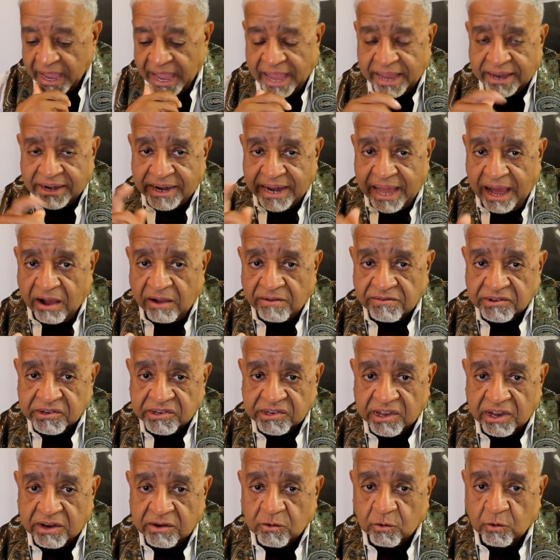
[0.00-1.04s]
and now all of a
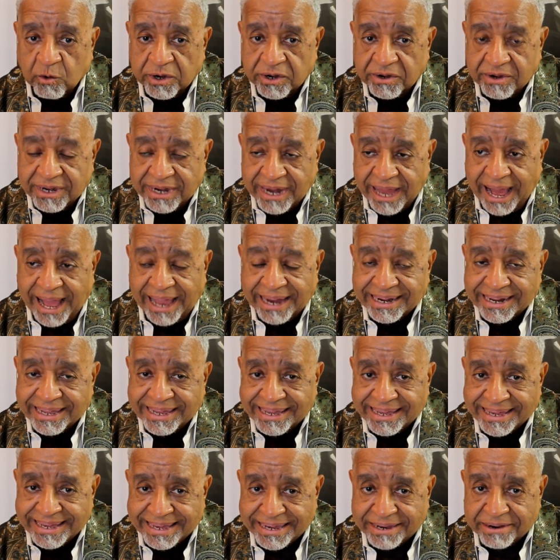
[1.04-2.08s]
sudden we're not
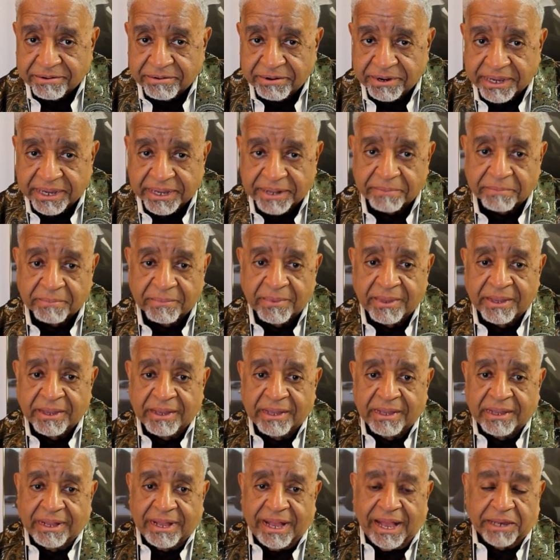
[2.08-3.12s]
hearing
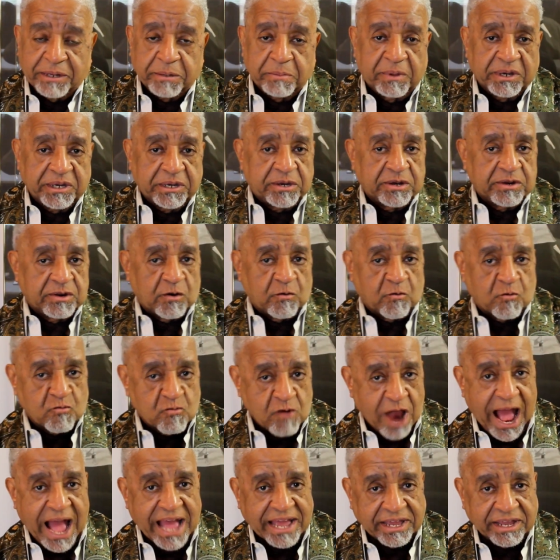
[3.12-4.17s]
as much of the
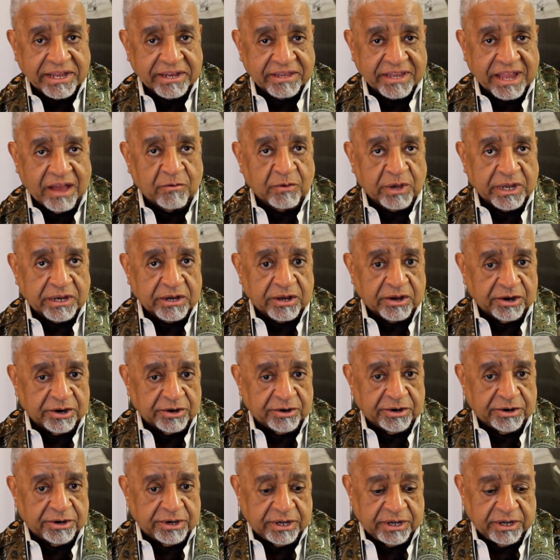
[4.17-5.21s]
riot that we had
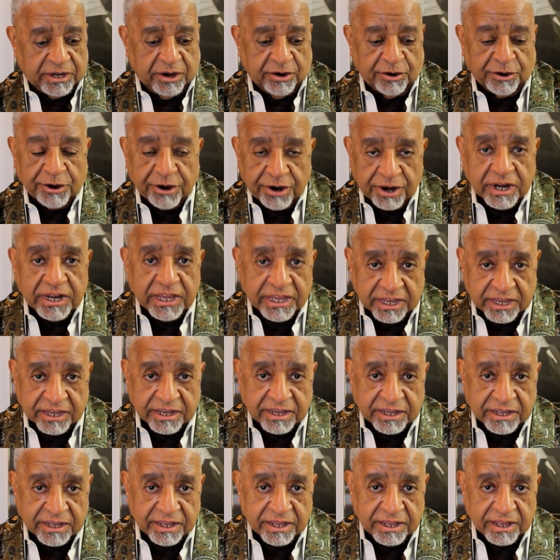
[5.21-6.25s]
heard
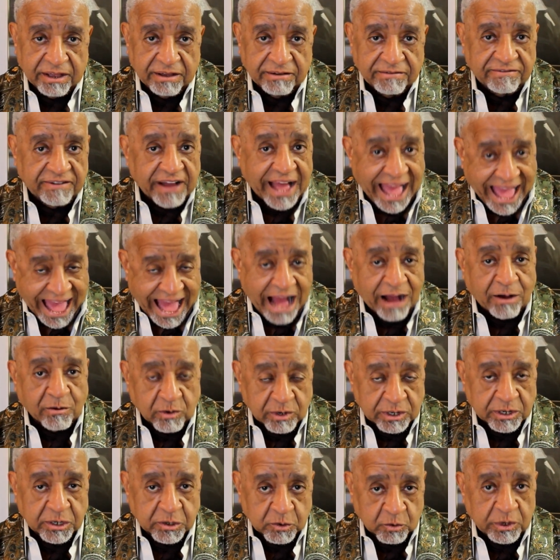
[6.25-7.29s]
earlier. For
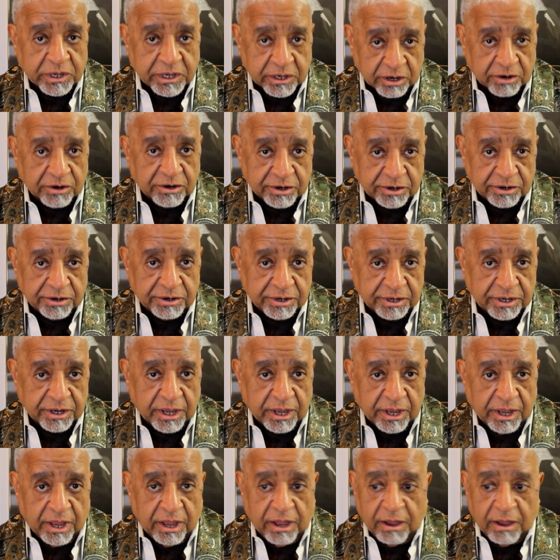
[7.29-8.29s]
hours we heard